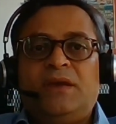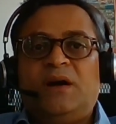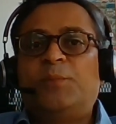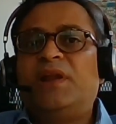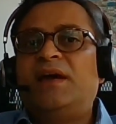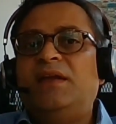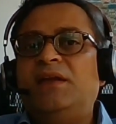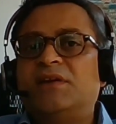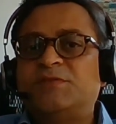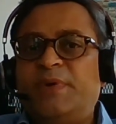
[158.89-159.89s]
apply
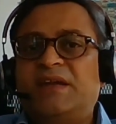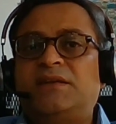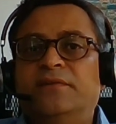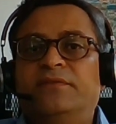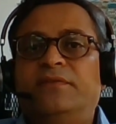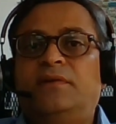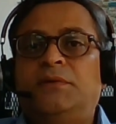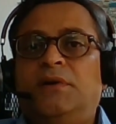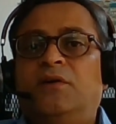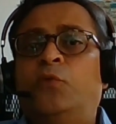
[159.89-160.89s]
irrespective
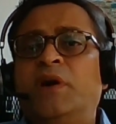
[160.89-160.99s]
of